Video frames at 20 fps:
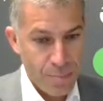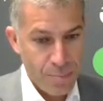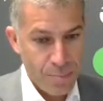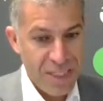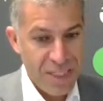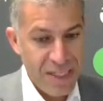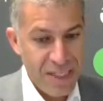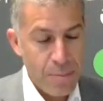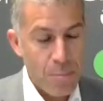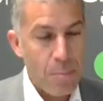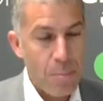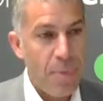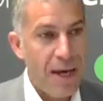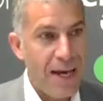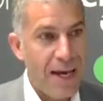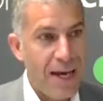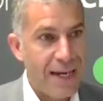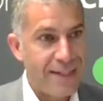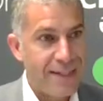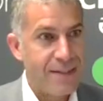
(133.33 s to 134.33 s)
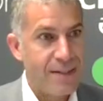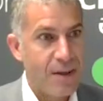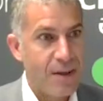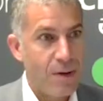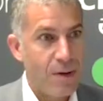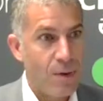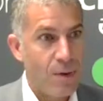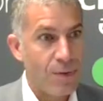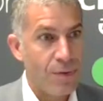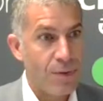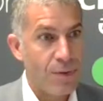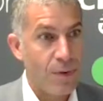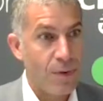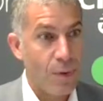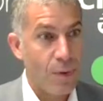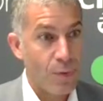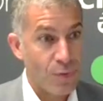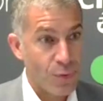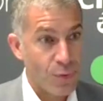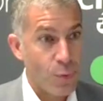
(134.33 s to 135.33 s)
big impact on
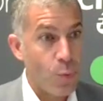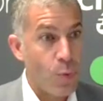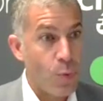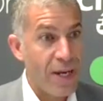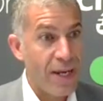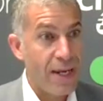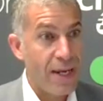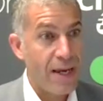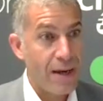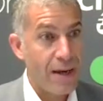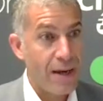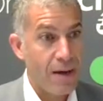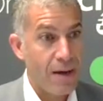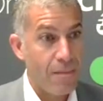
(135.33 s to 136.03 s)
the way